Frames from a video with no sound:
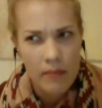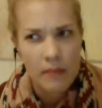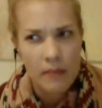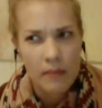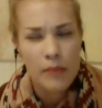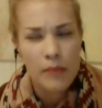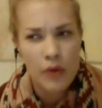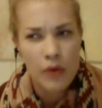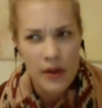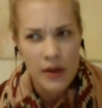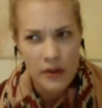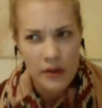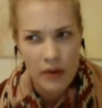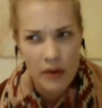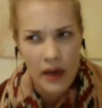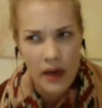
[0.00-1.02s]
My
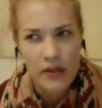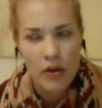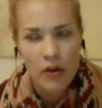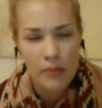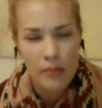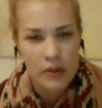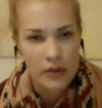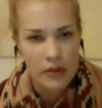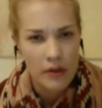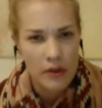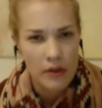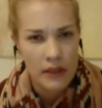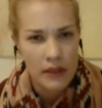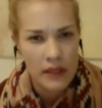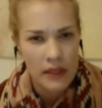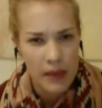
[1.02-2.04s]
brother had computer
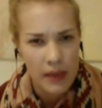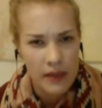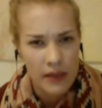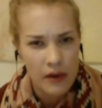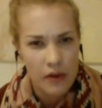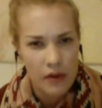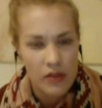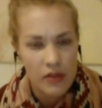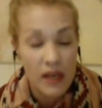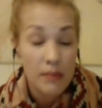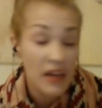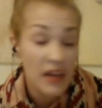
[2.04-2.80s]
and he played a lot. I